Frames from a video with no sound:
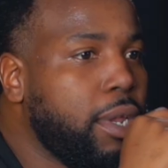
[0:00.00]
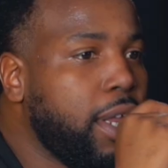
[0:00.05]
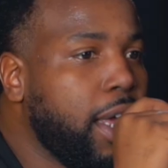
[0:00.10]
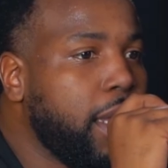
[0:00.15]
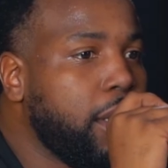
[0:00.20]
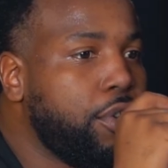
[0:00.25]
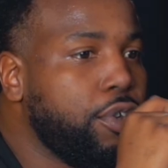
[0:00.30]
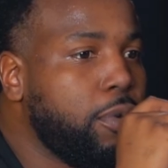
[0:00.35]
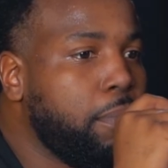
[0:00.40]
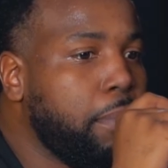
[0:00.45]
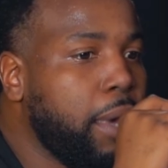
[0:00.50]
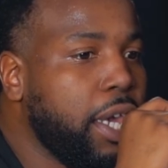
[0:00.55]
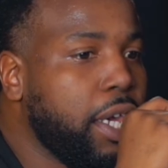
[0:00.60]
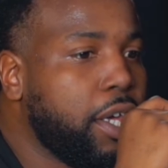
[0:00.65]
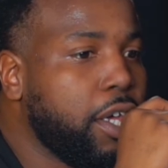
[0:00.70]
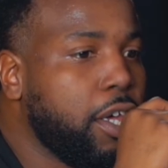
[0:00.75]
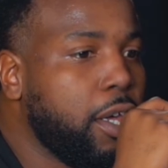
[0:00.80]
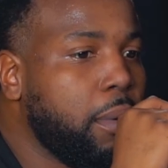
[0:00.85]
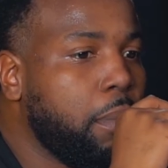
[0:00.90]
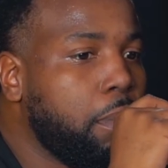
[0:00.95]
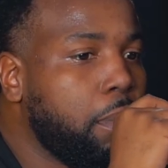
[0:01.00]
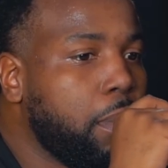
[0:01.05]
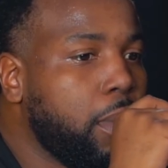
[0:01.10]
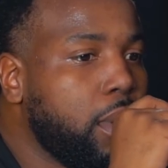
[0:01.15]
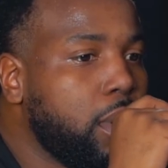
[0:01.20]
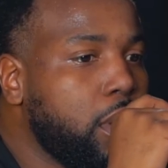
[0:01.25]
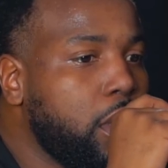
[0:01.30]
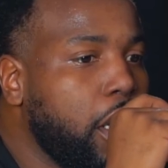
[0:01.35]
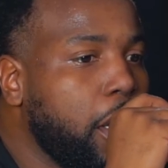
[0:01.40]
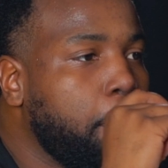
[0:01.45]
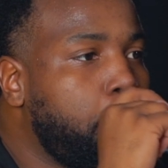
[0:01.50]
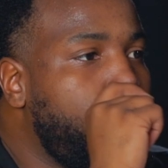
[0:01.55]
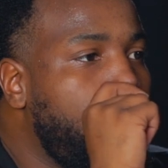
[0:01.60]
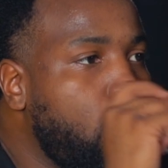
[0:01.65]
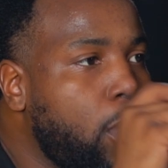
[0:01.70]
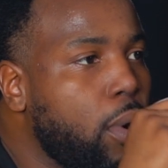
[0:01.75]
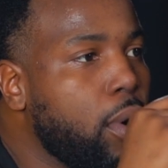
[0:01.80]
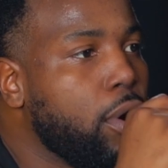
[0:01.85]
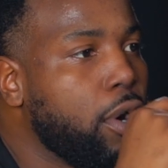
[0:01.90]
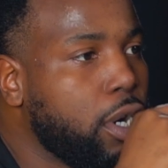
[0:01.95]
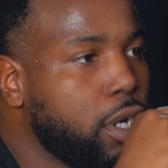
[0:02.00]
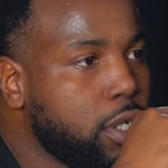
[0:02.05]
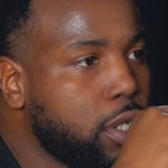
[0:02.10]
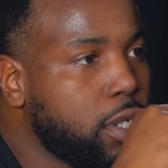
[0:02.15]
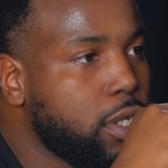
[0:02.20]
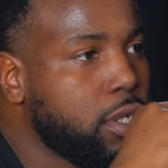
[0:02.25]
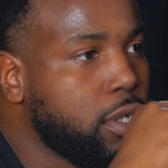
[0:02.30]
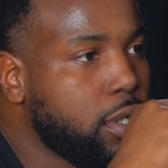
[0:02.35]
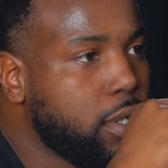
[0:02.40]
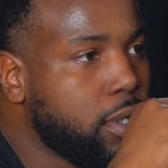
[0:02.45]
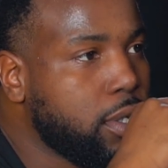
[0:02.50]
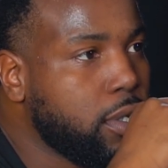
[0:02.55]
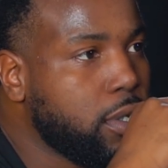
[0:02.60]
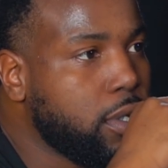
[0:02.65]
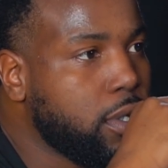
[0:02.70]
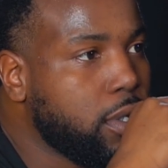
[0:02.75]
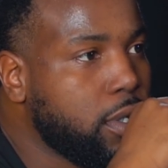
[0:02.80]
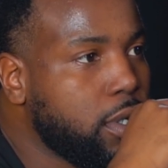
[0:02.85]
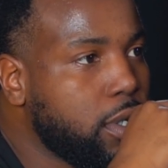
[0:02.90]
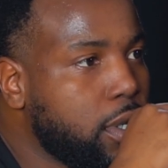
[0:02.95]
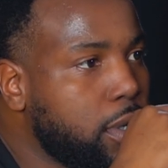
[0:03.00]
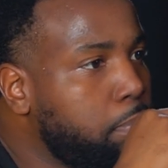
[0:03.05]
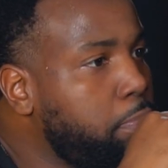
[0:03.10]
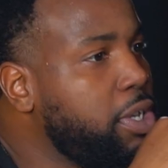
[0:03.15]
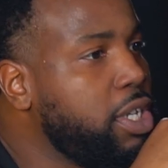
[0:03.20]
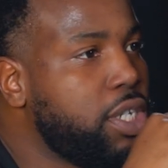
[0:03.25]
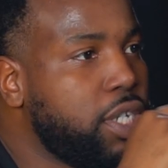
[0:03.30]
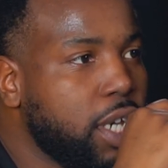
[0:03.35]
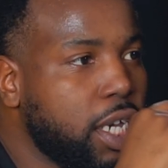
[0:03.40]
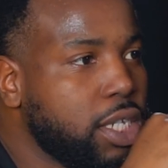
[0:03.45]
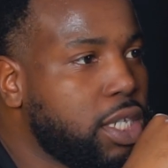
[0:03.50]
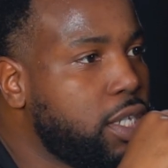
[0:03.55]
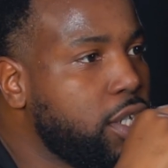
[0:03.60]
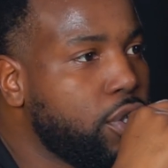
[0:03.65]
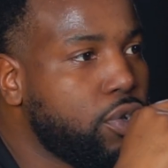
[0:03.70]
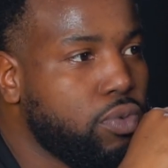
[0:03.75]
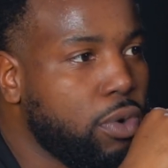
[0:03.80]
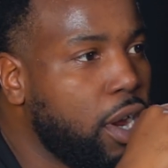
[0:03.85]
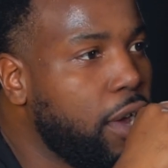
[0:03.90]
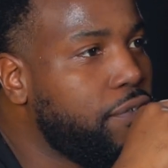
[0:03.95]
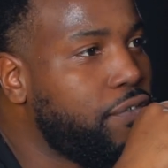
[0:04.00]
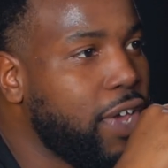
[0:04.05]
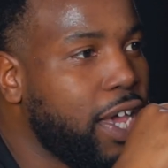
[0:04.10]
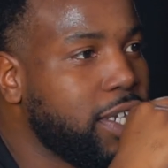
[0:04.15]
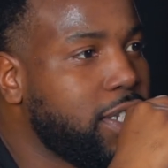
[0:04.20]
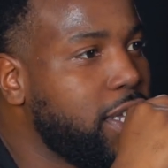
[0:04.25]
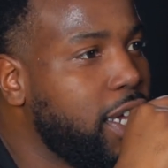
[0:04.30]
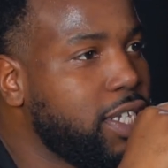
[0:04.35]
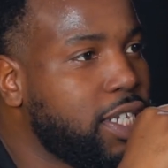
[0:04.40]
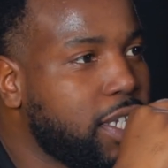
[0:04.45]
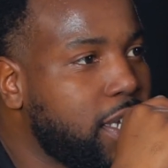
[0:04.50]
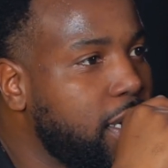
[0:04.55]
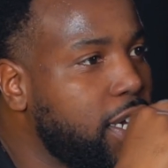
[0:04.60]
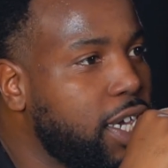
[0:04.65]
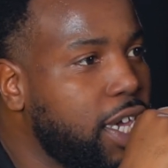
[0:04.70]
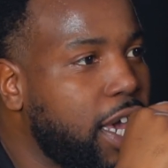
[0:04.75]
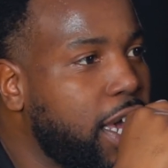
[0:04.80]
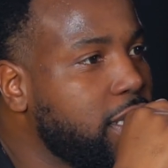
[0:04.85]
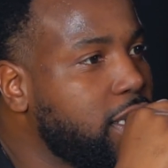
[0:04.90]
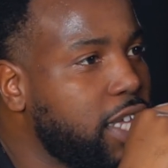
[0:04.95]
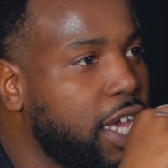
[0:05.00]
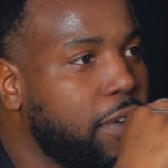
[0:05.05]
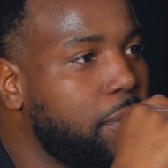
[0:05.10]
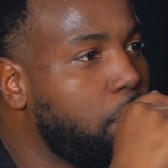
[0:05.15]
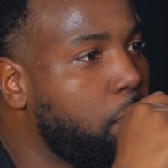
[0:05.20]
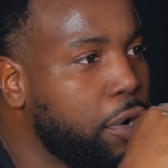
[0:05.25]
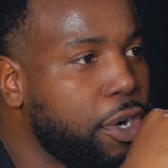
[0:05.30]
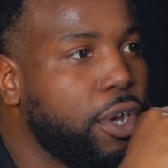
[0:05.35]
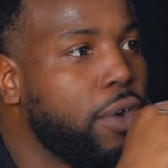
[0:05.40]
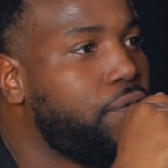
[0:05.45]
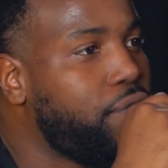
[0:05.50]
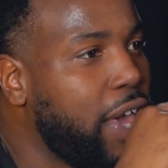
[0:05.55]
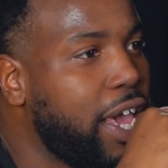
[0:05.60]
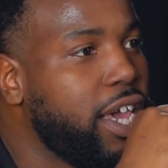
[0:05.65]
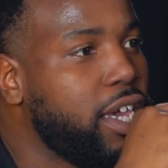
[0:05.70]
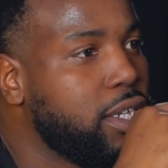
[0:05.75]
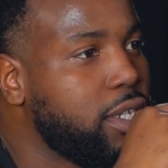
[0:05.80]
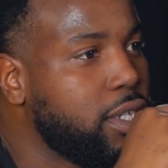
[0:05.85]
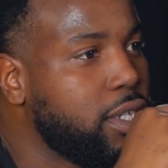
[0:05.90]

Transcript: that do makeup, their pores be just as rough as they real face.